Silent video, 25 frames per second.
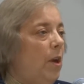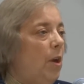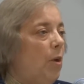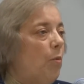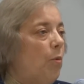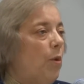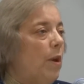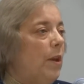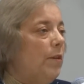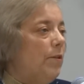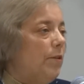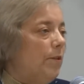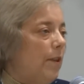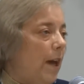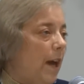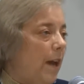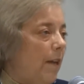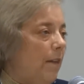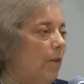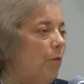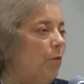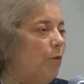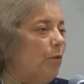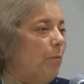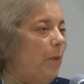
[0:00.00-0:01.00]
redesign
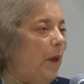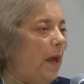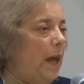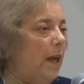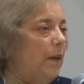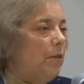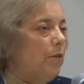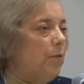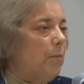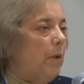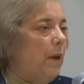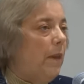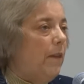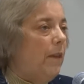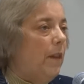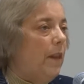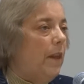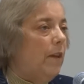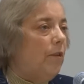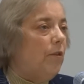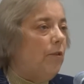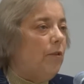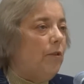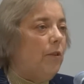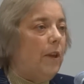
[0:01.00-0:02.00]
that was passed by the
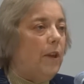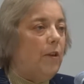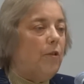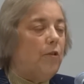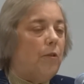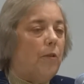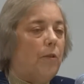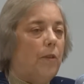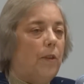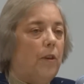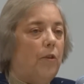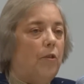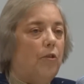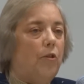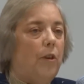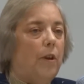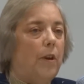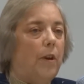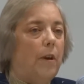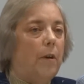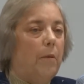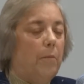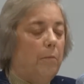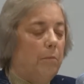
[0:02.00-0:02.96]
legislature this year.